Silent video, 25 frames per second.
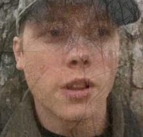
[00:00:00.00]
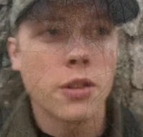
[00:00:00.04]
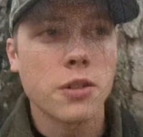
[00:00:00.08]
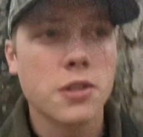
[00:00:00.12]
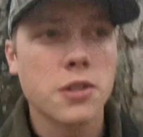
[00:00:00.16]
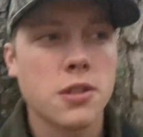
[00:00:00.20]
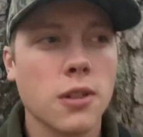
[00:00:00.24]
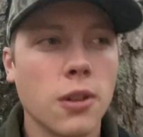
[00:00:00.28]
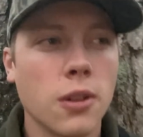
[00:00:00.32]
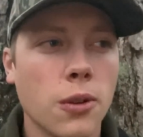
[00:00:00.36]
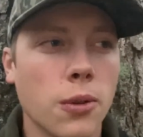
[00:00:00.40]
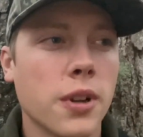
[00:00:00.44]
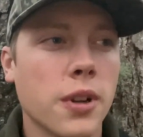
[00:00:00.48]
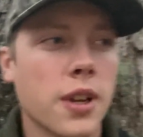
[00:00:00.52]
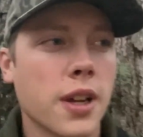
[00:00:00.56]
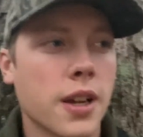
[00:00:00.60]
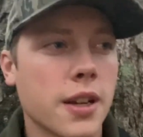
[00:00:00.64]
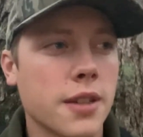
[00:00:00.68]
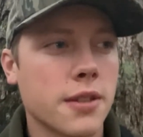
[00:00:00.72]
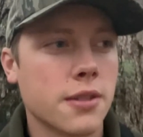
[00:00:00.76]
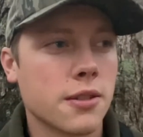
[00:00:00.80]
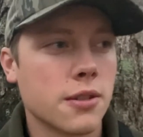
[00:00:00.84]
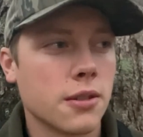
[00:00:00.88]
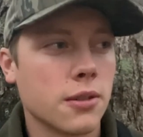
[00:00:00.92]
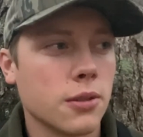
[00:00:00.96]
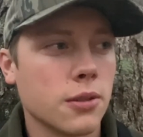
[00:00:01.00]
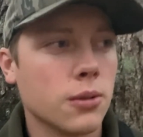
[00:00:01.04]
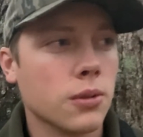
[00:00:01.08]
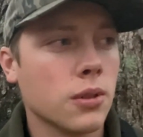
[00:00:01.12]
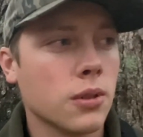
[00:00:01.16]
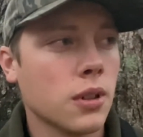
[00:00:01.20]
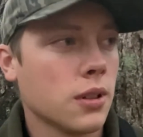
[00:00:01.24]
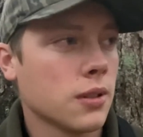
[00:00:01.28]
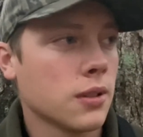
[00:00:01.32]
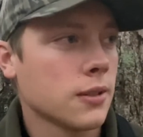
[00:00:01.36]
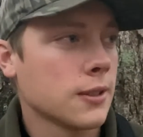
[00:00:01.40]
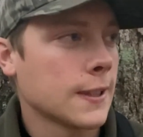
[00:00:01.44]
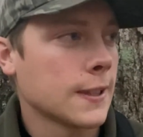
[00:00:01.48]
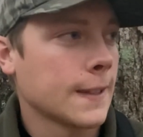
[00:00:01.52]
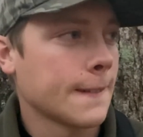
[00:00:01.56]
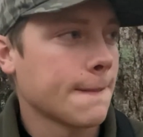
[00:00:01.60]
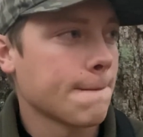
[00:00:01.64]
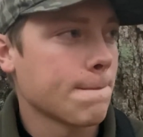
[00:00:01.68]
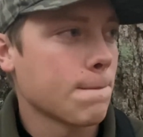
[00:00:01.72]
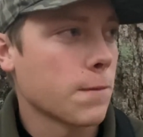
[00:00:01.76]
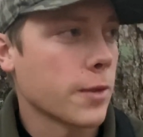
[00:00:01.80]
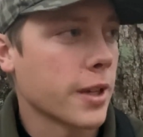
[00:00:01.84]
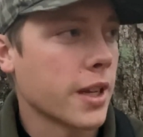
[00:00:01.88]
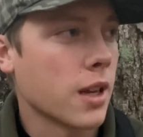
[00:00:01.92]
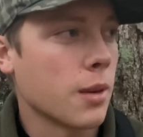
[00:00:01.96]
slow night, so
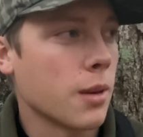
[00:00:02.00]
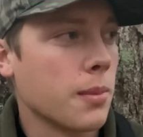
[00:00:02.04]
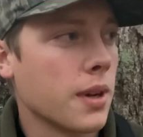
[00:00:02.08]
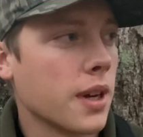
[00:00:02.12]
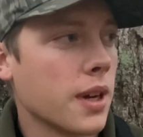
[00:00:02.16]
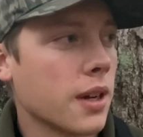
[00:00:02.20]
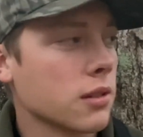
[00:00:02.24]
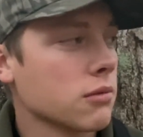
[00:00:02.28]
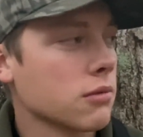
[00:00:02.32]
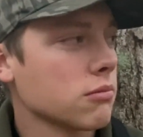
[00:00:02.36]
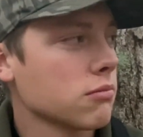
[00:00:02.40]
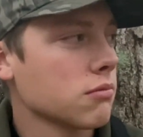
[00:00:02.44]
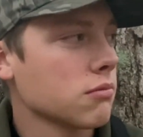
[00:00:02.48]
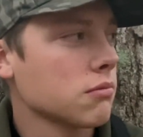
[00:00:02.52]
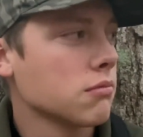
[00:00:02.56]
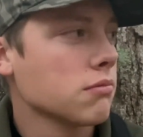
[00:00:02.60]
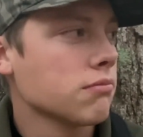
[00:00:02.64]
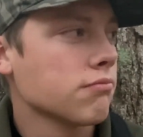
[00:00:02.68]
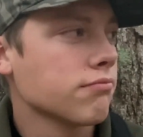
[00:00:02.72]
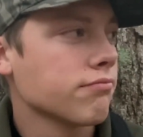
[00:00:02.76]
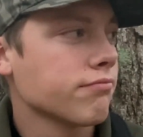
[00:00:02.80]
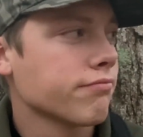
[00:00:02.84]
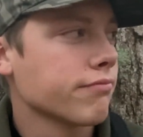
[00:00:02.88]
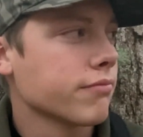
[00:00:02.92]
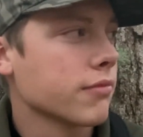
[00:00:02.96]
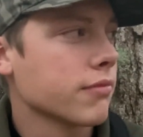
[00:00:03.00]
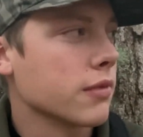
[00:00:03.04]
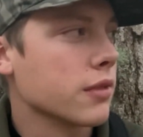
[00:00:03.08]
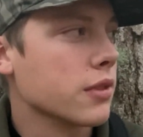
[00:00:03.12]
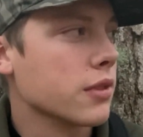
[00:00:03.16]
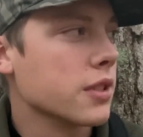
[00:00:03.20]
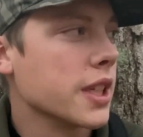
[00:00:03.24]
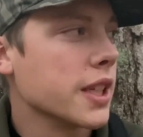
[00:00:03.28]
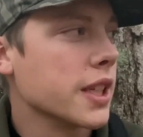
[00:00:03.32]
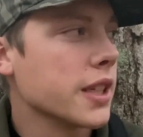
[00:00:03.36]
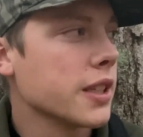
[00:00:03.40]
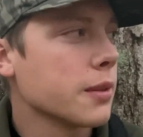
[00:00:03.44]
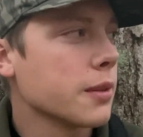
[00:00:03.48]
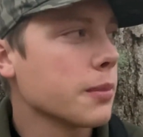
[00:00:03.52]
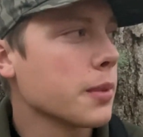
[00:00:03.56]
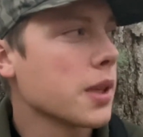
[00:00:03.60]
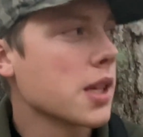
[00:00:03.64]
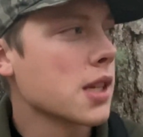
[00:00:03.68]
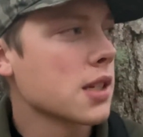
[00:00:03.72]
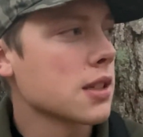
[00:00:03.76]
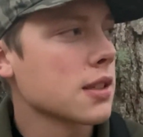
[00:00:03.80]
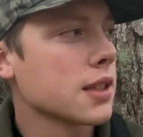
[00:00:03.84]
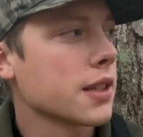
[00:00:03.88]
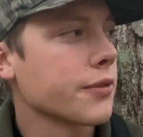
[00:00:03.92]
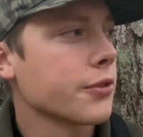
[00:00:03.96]
I got about 10
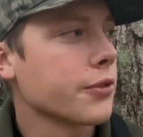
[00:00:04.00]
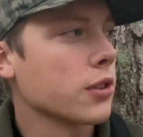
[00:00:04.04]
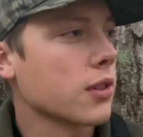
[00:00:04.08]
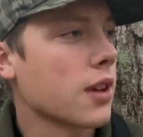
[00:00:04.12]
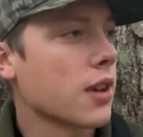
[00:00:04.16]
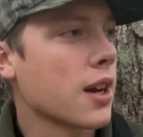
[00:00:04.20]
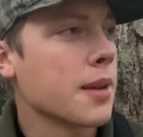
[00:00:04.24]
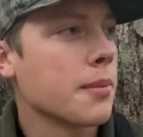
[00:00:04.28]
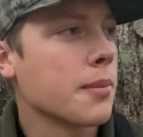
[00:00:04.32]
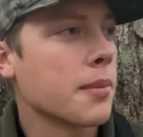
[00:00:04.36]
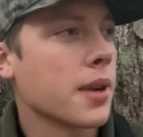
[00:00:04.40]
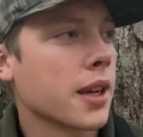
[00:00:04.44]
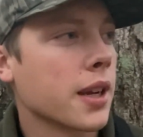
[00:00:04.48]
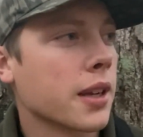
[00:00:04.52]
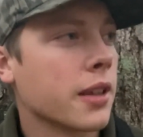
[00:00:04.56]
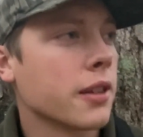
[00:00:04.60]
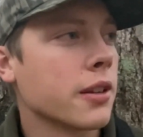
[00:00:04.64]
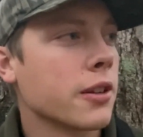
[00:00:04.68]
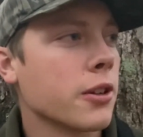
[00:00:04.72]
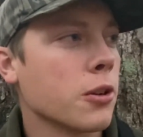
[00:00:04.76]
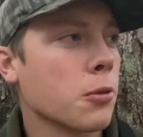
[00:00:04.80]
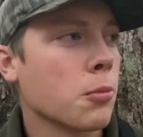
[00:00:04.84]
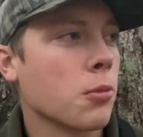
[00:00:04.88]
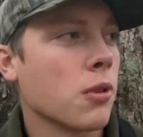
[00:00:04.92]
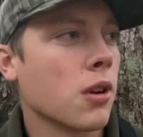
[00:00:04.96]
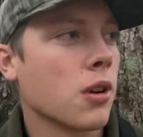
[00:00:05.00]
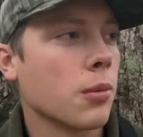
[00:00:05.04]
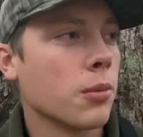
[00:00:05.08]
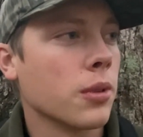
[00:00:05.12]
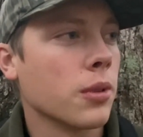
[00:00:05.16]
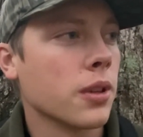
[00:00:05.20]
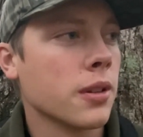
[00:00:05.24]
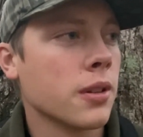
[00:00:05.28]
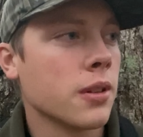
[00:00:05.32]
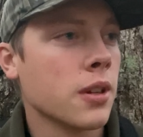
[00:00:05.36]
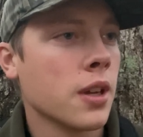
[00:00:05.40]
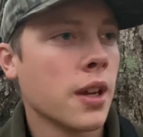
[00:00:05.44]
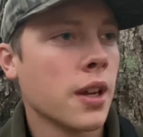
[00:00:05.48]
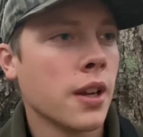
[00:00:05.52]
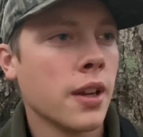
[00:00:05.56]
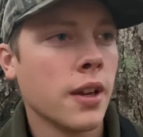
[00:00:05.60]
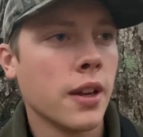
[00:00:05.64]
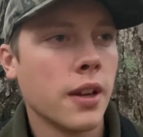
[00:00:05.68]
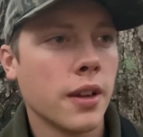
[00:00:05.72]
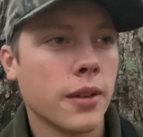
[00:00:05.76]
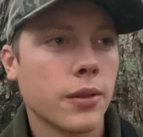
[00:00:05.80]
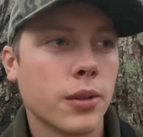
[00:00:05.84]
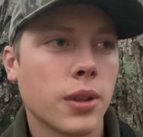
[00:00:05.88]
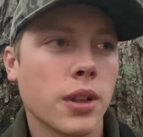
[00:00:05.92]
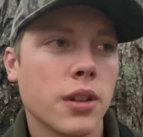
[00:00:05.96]
minutes left of light back in here probably.
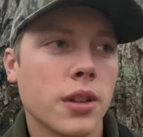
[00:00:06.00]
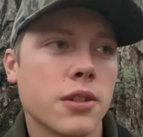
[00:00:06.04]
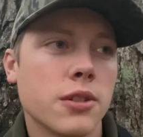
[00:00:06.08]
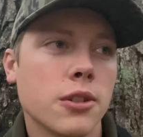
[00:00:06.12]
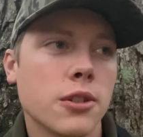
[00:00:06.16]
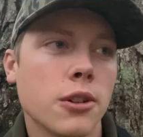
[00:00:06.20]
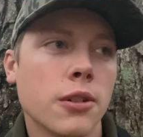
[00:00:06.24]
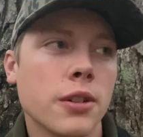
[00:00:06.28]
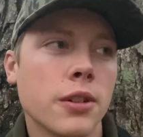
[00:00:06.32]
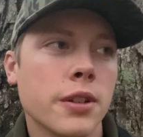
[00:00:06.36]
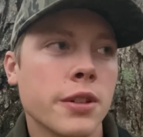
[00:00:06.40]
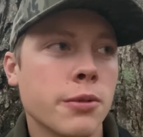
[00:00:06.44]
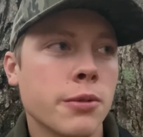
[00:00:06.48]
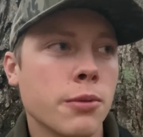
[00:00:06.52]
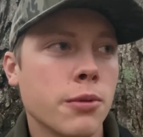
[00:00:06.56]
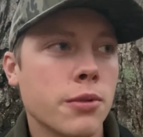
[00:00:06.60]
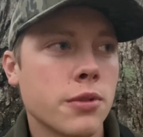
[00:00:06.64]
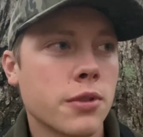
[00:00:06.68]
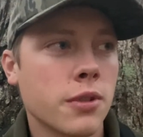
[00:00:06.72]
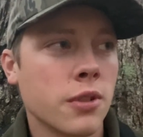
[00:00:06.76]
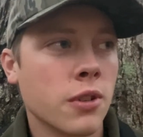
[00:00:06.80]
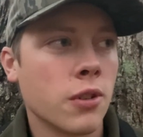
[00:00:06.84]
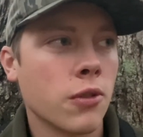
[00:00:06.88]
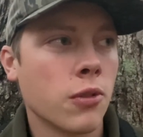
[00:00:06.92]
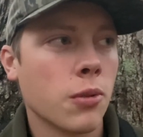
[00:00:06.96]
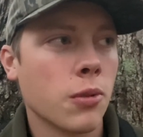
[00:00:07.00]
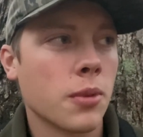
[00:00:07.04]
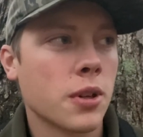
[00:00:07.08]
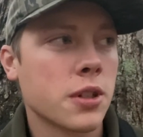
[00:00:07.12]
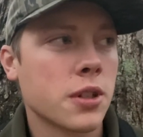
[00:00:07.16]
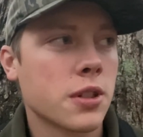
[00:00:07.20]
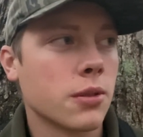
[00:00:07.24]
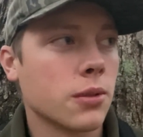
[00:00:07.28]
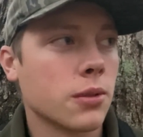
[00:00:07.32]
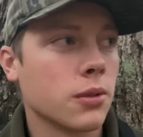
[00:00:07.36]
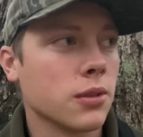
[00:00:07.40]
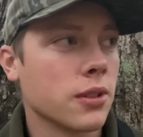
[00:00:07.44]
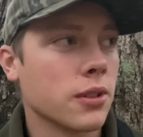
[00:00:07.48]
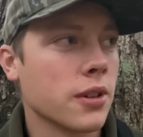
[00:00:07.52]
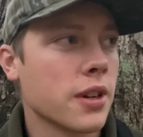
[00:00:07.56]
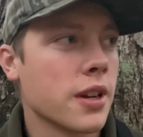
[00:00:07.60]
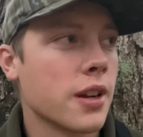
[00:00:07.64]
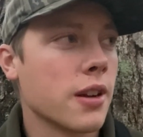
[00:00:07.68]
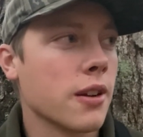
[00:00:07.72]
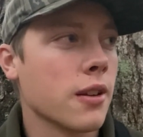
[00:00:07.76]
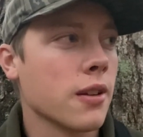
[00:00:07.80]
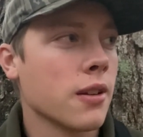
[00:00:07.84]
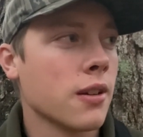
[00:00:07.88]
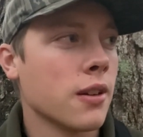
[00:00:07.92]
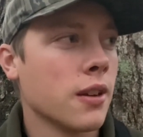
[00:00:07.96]
Got turkeys roosting over my shoulder
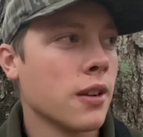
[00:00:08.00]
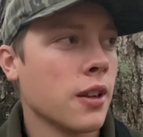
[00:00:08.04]
here.